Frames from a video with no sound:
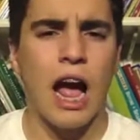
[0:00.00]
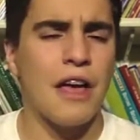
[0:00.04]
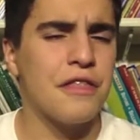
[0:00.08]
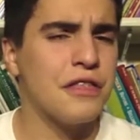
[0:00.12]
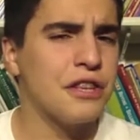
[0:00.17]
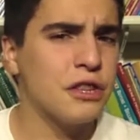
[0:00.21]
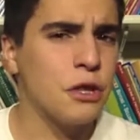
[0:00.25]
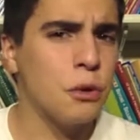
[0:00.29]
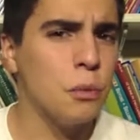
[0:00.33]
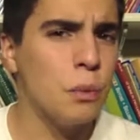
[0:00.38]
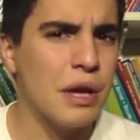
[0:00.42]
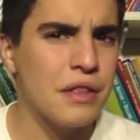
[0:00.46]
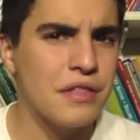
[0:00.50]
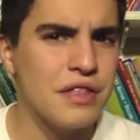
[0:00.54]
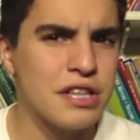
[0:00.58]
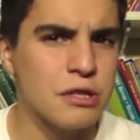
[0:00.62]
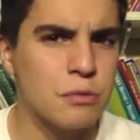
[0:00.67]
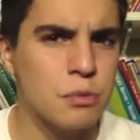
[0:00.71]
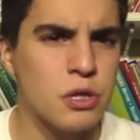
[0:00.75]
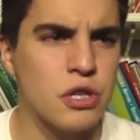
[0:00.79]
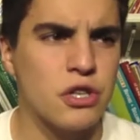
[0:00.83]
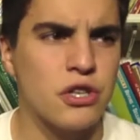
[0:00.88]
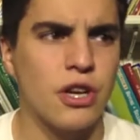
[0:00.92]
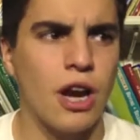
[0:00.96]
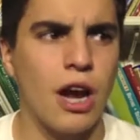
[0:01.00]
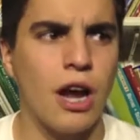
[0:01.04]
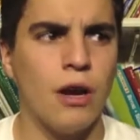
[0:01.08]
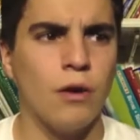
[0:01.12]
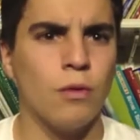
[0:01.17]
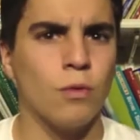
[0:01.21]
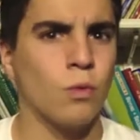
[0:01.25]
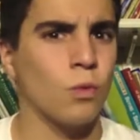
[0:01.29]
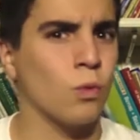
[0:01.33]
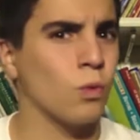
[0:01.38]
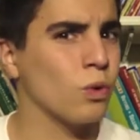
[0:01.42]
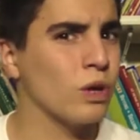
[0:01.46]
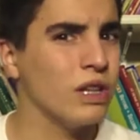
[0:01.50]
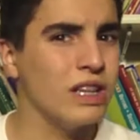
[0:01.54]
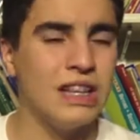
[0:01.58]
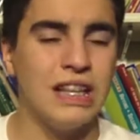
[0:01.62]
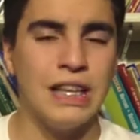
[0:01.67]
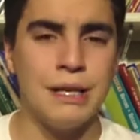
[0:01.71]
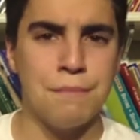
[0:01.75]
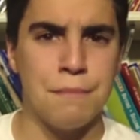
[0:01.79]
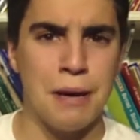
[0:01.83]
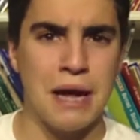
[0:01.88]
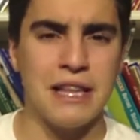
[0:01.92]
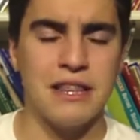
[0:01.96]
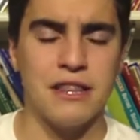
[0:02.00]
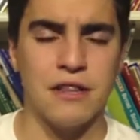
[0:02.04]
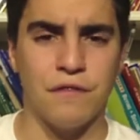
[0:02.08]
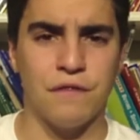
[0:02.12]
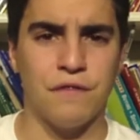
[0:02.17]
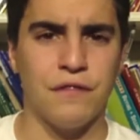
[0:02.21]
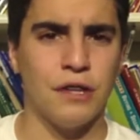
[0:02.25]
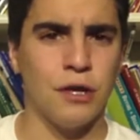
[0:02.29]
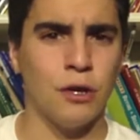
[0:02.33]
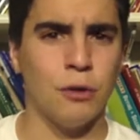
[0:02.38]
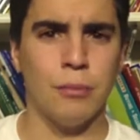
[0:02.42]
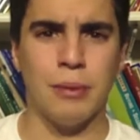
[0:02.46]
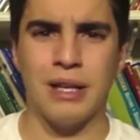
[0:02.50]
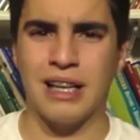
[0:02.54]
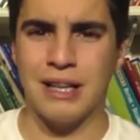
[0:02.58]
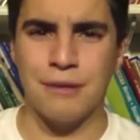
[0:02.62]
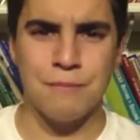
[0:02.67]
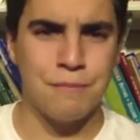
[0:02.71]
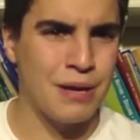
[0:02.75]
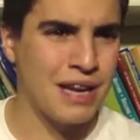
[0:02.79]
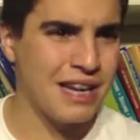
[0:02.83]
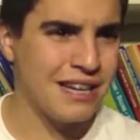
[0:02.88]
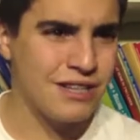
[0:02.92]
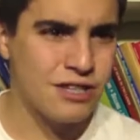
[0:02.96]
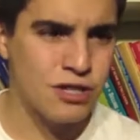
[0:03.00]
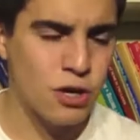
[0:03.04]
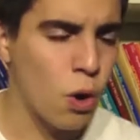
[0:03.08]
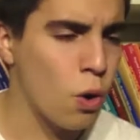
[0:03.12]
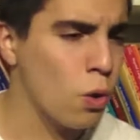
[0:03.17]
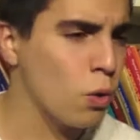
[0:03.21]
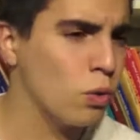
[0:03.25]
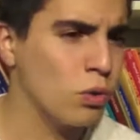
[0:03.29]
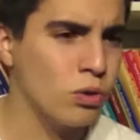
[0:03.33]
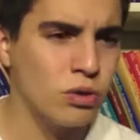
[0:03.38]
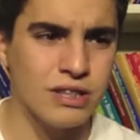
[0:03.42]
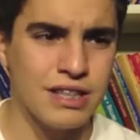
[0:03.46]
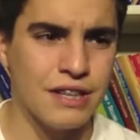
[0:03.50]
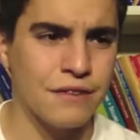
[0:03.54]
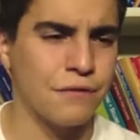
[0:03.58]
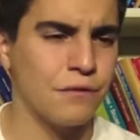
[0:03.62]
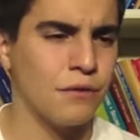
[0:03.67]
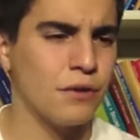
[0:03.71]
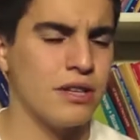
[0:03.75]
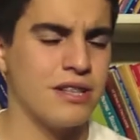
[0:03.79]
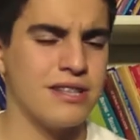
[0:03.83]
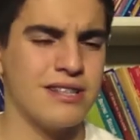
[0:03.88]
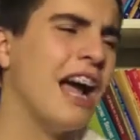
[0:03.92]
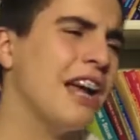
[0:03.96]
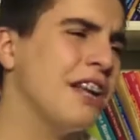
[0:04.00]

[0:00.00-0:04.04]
I think the way this was shot really made the film and it made total difference.